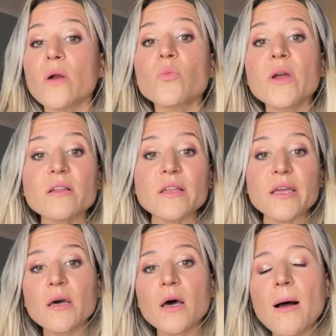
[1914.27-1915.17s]

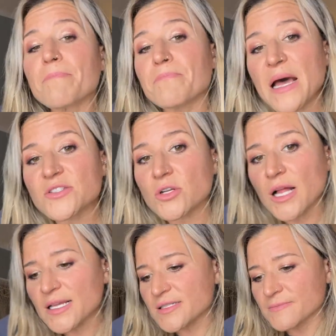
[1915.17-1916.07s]
weekly
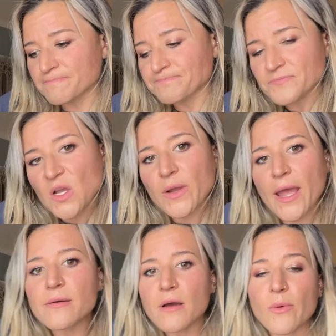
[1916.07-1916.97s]
masterclass,
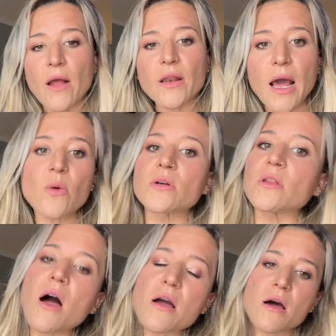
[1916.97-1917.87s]
okay, around an hour
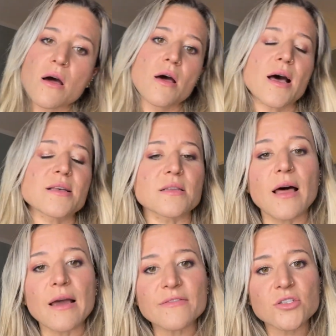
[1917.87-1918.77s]
long as a
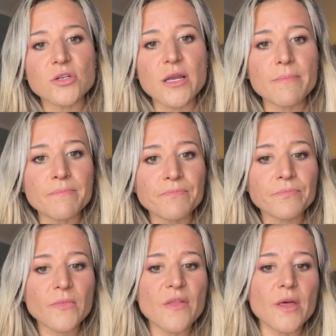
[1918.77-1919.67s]
live stream
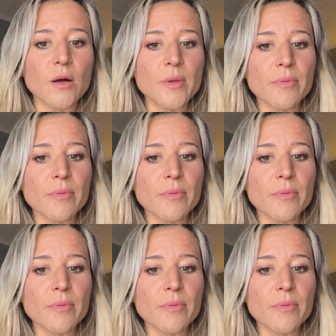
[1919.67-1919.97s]
that I'll be